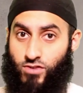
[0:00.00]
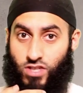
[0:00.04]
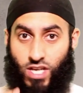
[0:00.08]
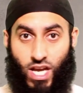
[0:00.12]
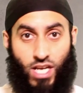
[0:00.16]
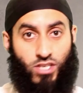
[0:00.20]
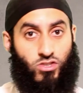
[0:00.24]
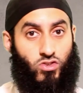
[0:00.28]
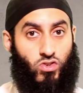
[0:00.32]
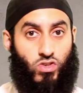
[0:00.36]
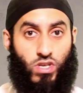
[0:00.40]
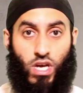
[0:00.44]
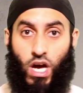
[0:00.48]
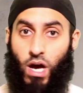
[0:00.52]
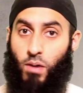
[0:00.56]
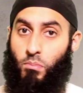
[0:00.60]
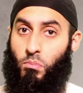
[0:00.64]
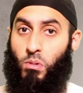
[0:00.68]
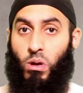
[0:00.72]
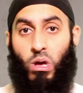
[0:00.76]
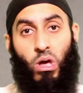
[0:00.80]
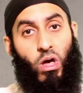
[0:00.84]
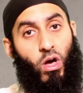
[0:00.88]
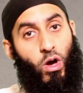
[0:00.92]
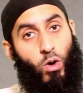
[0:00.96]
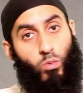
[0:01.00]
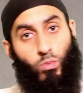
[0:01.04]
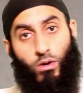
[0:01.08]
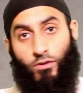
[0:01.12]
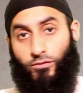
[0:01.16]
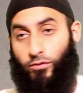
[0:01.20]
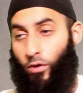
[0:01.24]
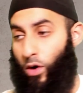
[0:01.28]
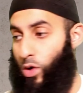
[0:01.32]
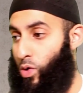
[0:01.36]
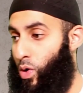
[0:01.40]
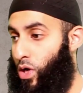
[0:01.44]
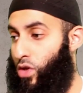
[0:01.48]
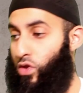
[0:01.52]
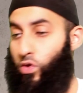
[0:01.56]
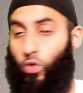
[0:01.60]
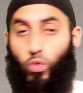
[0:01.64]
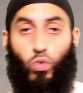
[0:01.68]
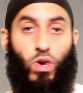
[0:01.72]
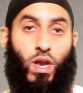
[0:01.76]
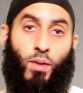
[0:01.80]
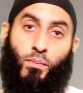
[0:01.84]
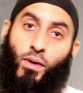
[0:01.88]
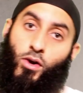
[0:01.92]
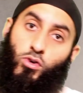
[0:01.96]
if change should come, we're following the
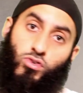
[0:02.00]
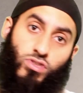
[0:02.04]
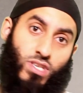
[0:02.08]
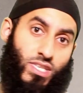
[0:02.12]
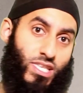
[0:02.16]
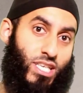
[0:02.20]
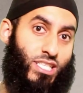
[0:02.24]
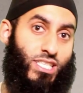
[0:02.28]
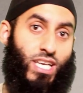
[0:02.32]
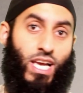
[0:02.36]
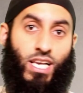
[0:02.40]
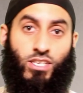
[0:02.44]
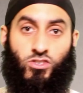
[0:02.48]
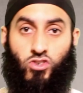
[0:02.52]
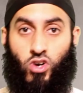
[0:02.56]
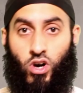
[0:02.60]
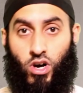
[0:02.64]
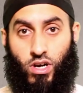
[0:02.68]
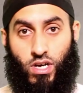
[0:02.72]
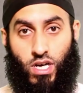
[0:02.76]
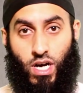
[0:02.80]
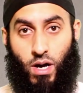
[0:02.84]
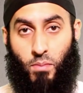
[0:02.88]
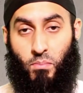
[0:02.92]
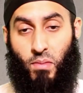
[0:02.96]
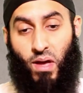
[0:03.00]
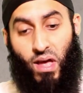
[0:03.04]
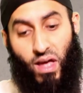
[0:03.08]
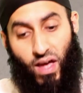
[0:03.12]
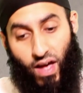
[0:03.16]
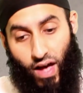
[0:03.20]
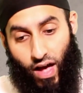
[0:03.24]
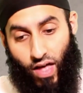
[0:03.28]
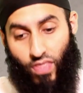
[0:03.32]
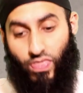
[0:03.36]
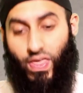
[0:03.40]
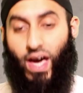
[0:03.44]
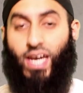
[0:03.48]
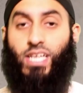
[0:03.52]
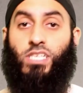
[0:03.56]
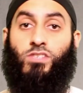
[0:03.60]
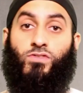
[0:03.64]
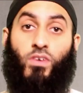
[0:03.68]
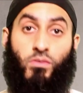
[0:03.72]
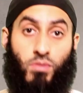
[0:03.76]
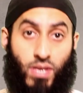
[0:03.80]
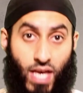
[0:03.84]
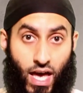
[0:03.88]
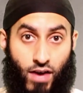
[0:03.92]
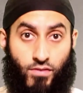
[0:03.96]
ulama who said the change can't come. And that is
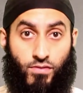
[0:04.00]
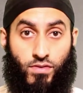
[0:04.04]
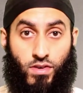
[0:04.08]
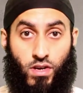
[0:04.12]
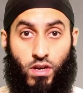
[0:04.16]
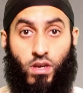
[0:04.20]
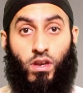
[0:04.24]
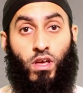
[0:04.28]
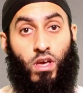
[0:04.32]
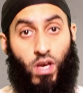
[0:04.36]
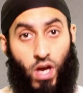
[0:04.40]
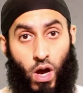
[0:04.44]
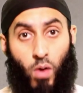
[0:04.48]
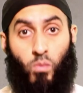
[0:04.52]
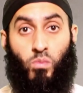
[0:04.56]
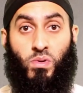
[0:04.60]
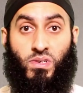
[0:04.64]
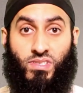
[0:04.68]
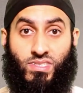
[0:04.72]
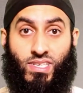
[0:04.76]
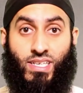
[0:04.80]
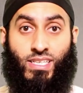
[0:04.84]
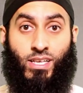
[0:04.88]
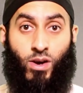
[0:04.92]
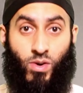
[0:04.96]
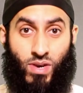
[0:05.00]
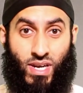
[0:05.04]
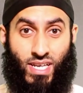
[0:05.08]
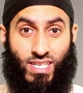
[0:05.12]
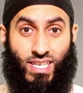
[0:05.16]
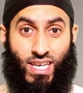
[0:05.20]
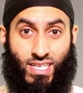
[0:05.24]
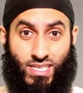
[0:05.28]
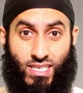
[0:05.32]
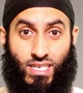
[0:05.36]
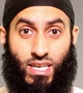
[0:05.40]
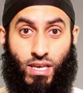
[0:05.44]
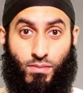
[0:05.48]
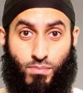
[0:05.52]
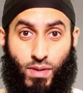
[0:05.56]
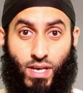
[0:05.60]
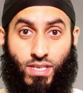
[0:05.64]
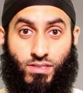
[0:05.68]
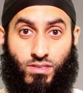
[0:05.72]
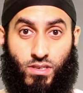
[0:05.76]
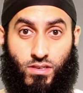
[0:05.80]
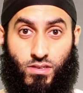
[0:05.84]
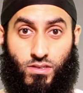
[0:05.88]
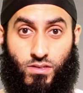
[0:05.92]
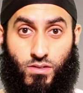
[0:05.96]
very evident. And we see that on a day to day
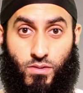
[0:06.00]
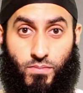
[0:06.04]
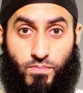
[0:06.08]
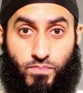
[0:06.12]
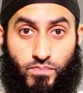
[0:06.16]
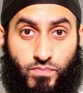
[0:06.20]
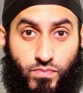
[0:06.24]
basis.